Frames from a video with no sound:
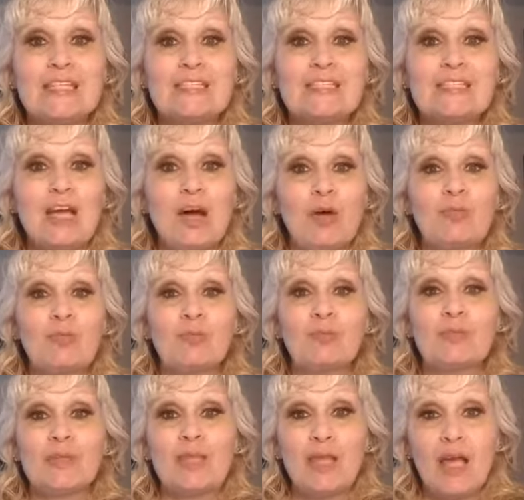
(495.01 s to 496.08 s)
So,
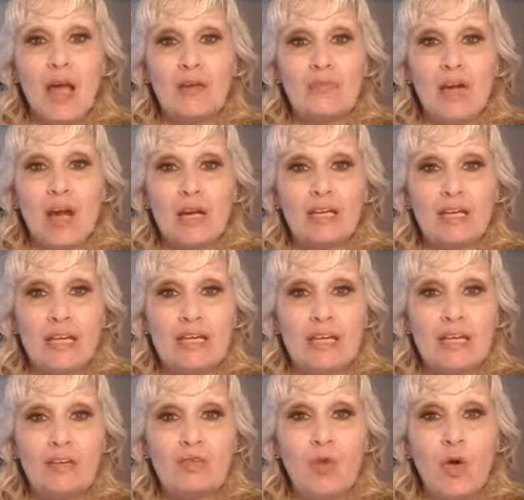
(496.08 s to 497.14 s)
I've got a link
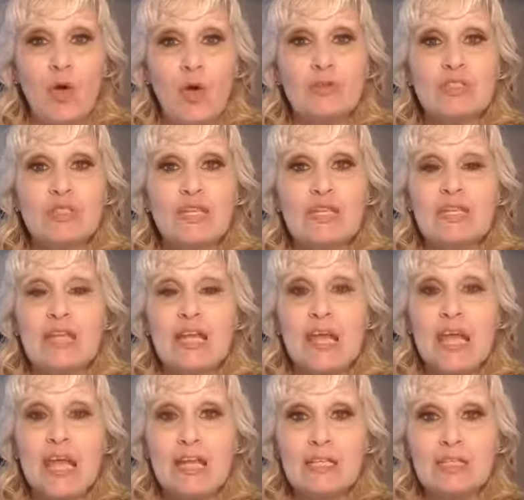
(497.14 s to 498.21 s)
here for you to get
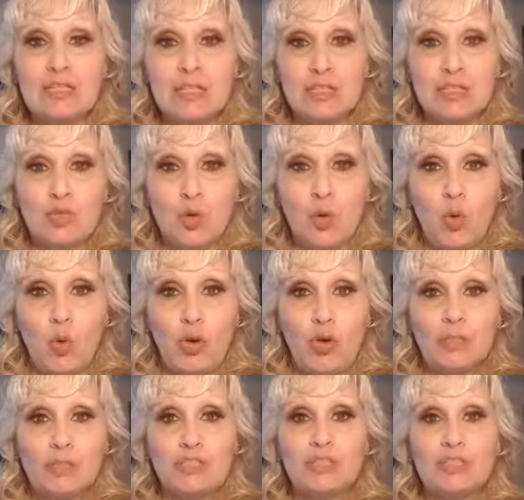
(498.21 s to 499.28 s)
into the
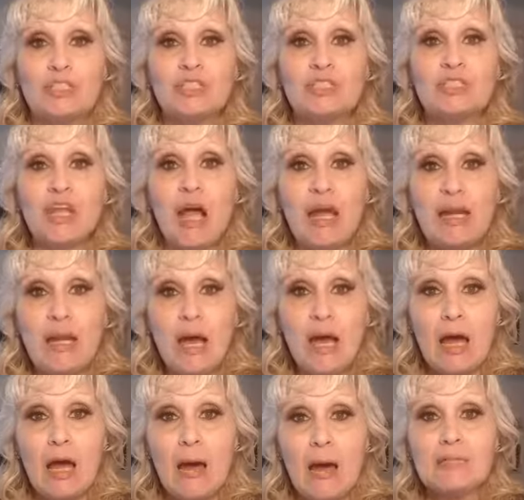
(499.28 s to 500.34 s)
door to sign
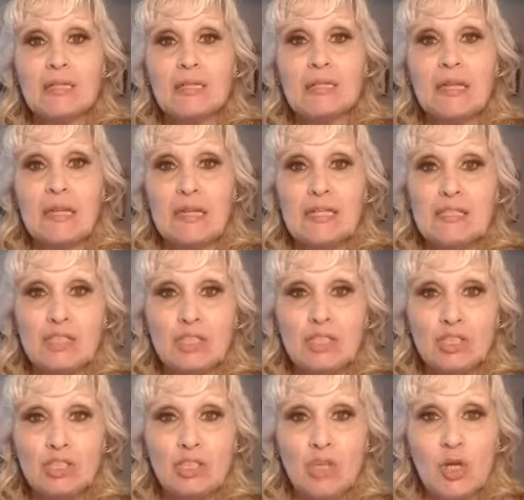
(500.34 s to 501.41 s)
up to get
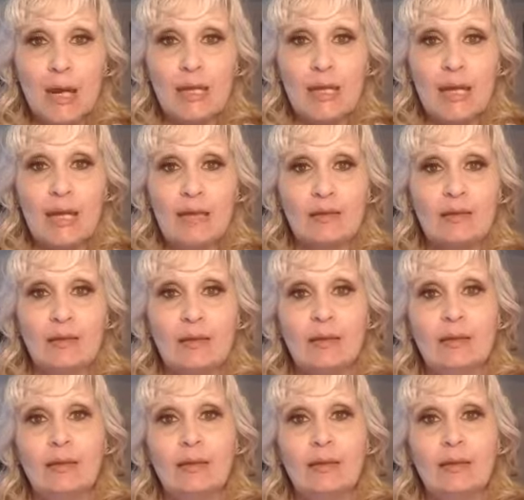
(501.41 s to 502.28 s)
into the training.